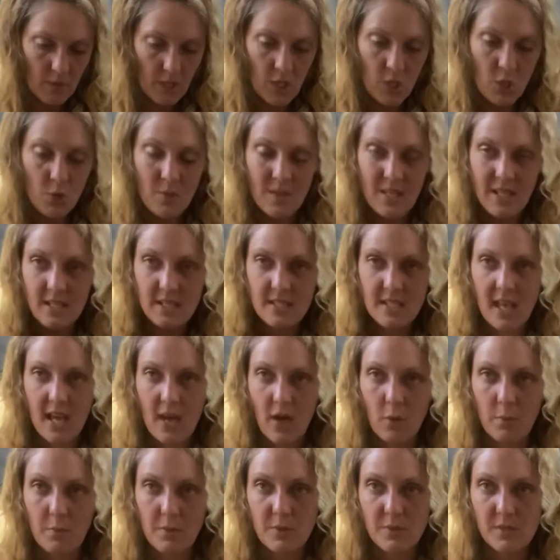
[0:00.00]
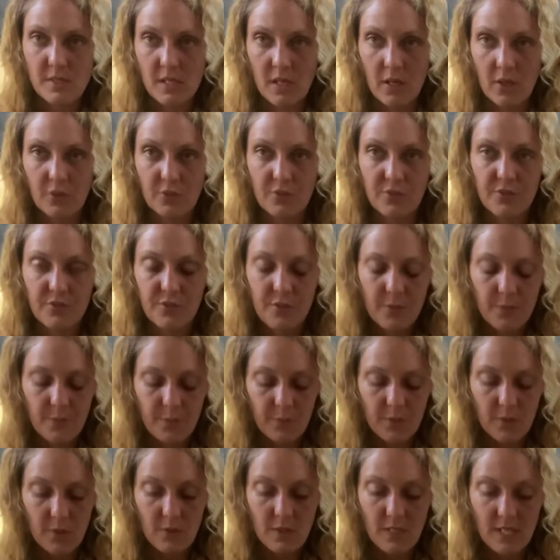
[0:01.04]
You need to help yourself.
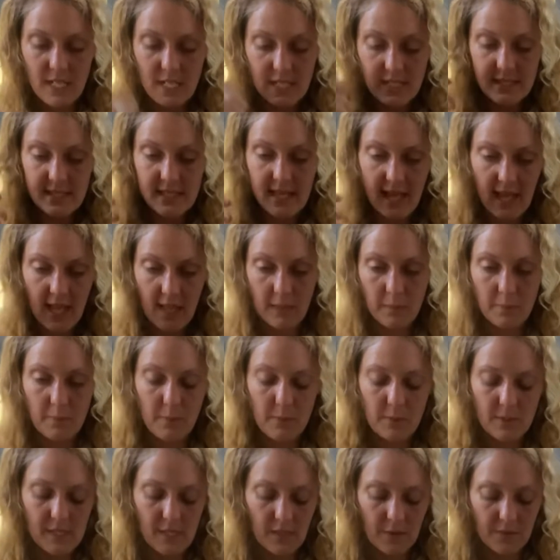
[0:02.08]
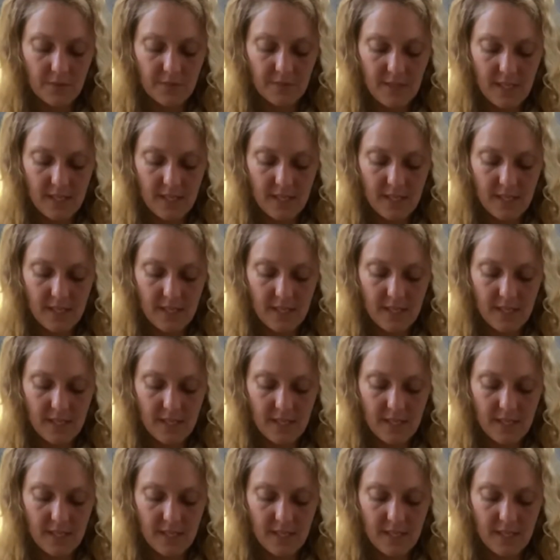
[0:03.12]
You need to help yourself.